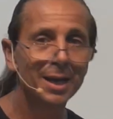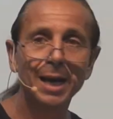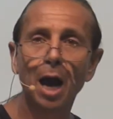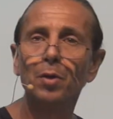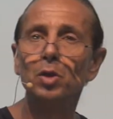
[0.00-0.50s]

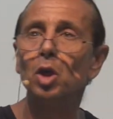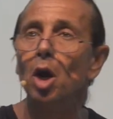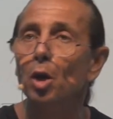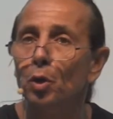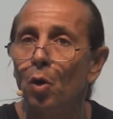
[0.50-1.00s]
Now that's
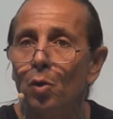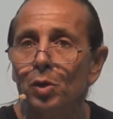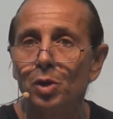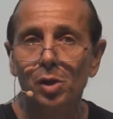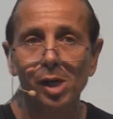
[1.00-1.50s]
called their
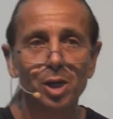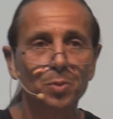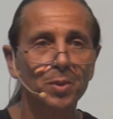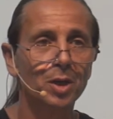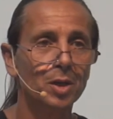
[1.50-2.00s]
own
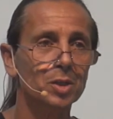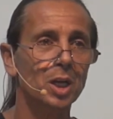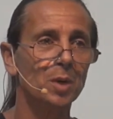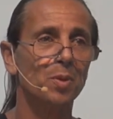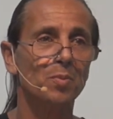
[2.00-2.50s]
desires because
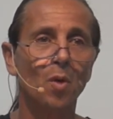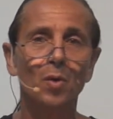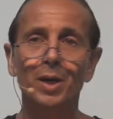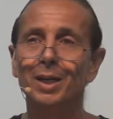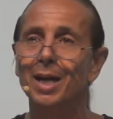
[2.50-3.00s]
they're
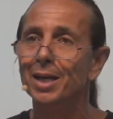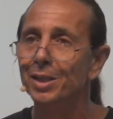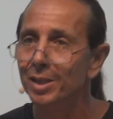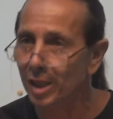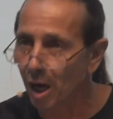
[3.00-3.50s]
promoting
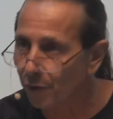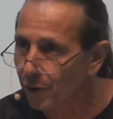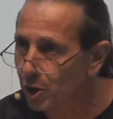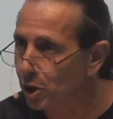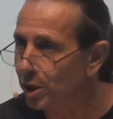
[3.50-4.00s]

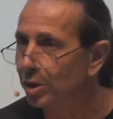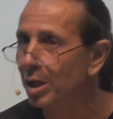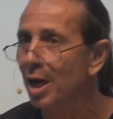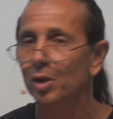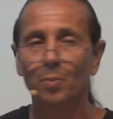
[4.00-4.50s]
selfishness.
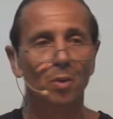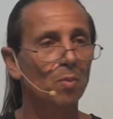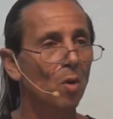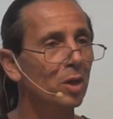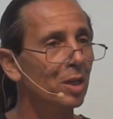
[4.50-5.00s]
They're
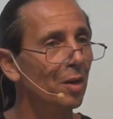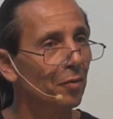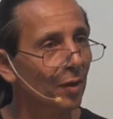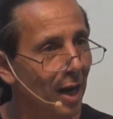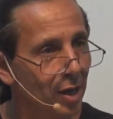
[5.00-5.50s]
promoting the
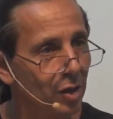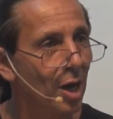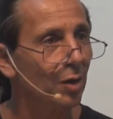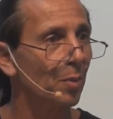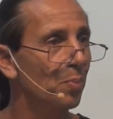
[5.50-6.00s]
flesh.
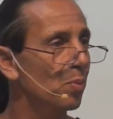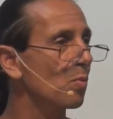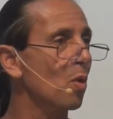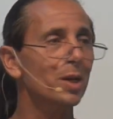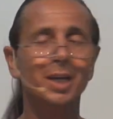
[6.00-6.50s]
They're
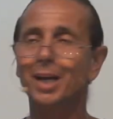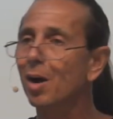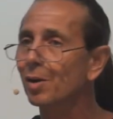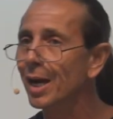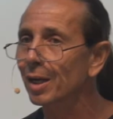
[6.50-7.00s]
promoting
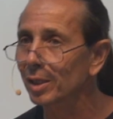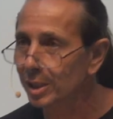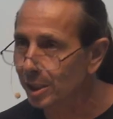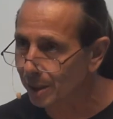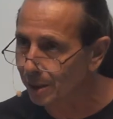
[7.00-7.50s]

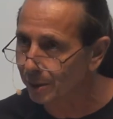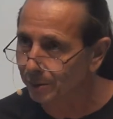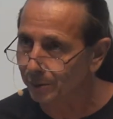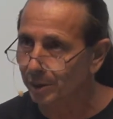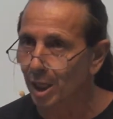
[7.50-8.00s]
carnality.
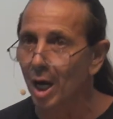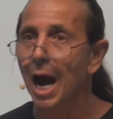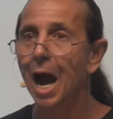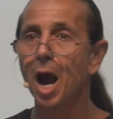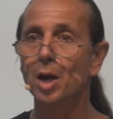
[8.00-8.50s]

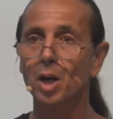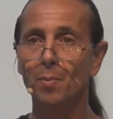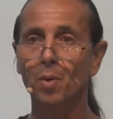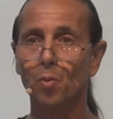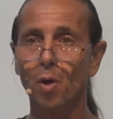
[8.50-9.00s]

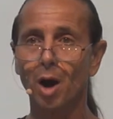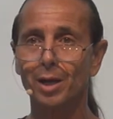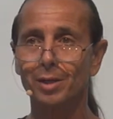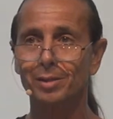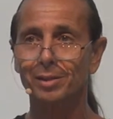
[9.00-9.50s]
Number
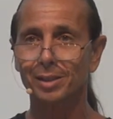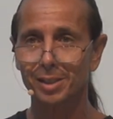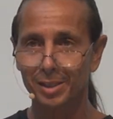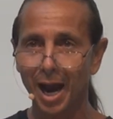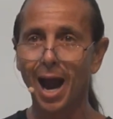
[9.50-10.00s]
one
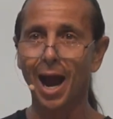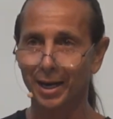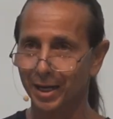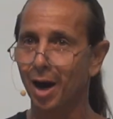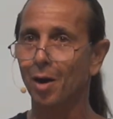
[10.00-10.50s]
is
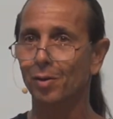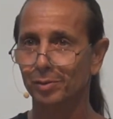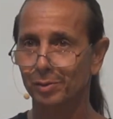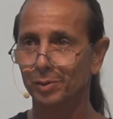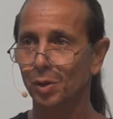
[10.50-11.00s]
I now,
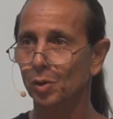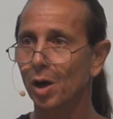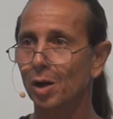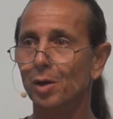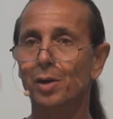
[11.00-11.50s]
no
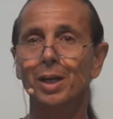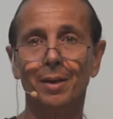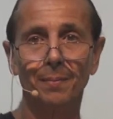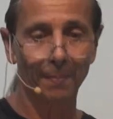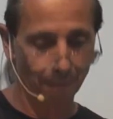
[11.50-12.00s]
longer
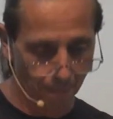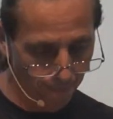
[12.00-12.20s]
him.